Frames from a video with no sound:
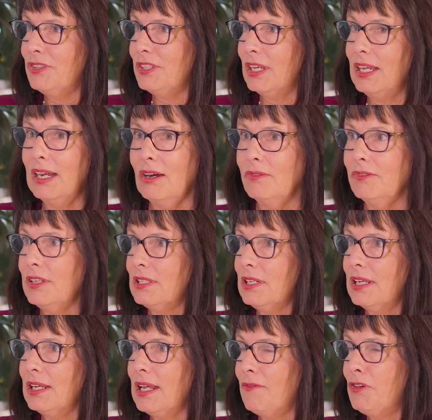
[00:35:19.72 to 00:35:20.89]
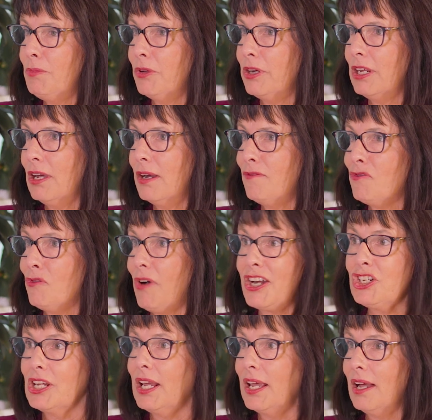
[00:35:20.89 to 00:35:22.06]
seen, obviously, everybody kind of
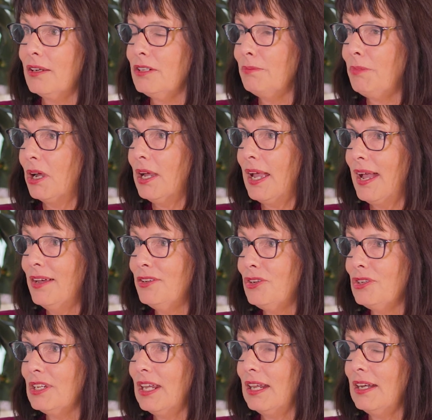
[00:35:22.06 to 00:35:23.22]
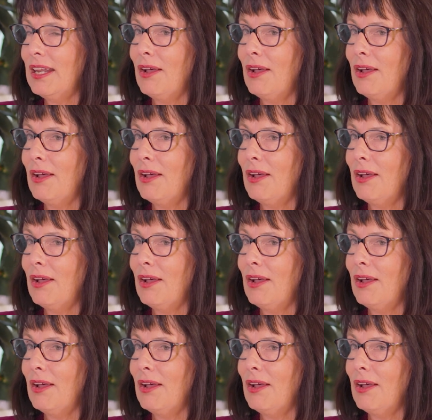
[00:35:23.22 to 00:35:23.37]
rushing out to buy houses again.